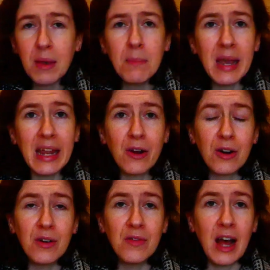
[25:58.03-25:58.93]
made out
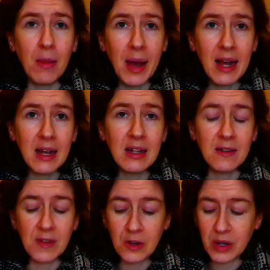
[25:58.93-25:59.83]
of alpaca. It's
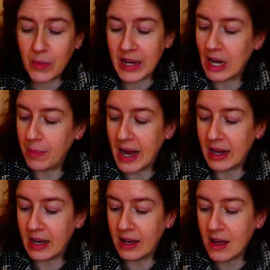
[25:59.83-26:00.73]
fingering weight
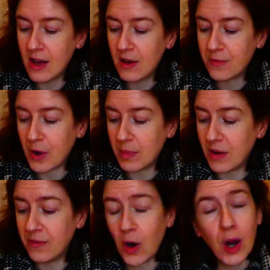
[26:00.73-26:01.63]
alpaca from a
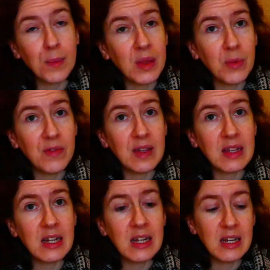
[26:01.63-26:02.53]
farm that we
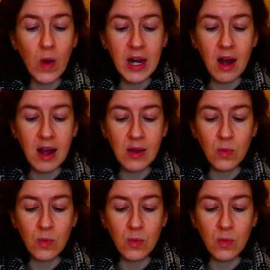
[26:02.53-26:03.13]
visited when I